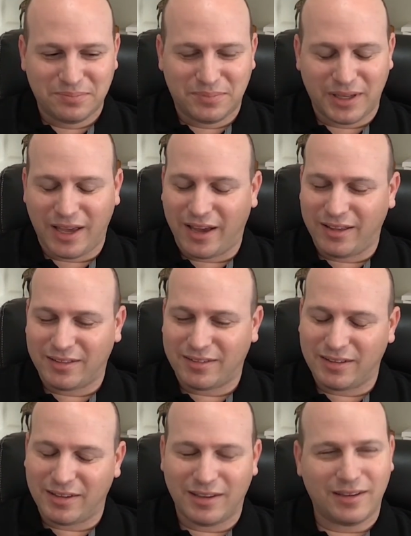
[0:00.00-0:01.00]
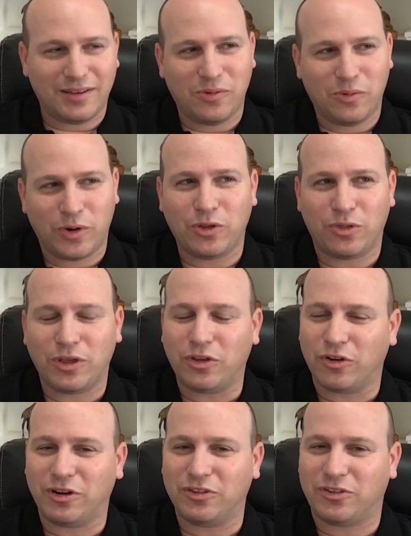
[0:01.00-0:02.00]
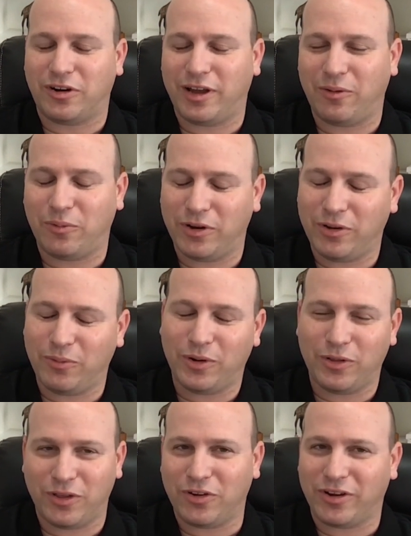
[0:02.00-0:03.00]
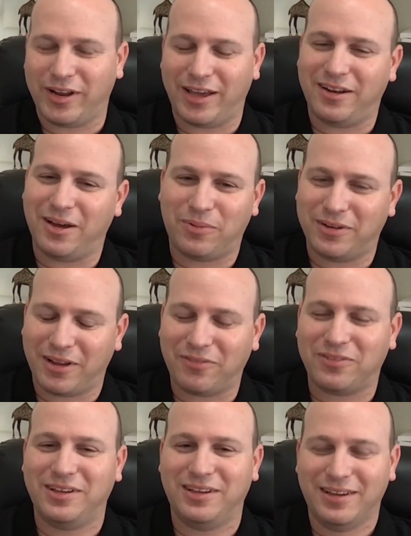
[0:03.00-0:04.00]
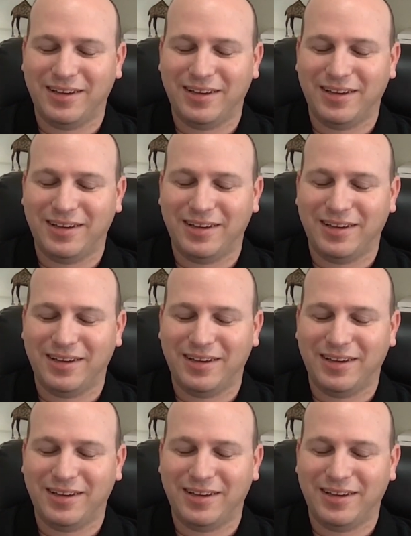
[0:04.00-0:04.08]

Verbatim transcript: But yeah, it's where you think you're going to start out and where you think you're going to end up are definitely